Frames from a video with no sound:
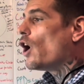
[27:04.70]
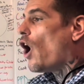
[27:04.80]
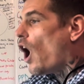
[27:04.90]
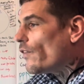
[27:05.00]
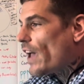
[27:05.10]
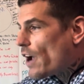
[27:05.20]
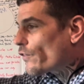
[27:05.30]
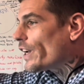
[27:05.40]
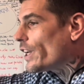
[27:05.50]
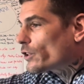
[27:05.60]
of
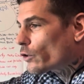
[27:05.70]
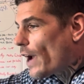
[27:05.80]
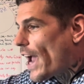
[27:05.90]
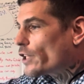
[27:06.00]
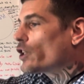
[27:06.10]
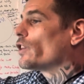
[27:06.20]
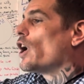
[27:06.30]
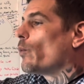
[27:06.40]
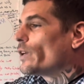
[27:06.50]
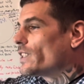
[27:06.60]
every interaction
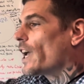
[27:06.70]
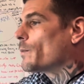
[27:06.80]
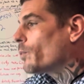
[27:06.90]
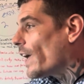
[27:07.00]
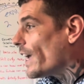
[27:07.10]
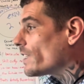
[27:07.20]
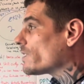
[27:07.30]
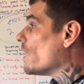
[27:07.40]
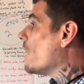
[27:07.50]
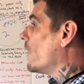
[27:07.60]
that would take place,
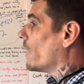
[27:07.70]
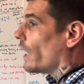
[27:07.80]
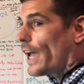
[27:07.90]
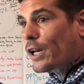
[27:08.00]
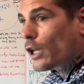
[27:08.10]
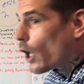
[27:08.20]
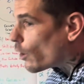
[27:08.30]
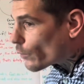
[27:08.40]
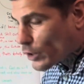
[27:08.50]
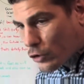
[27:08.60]
let
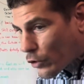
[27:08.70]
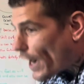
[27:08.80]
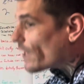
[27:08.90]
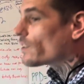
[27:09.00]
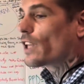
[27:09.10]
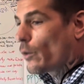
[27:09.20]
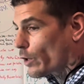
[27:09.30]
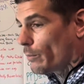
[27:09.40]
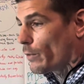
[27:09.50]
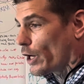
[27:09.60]
alone the trends that would
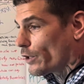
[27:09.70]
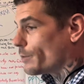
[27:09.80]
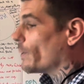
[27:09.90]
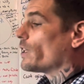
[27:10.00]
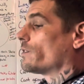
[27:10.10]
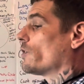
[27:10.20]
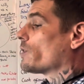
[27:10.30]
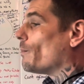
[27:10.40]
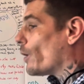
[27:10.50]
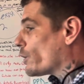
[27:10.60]
emerge, because there's
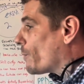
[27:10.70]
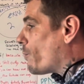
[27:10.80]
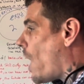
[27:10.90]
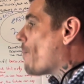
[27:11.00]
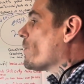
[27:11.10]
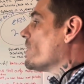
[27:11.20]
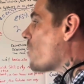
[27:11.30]
emergent properties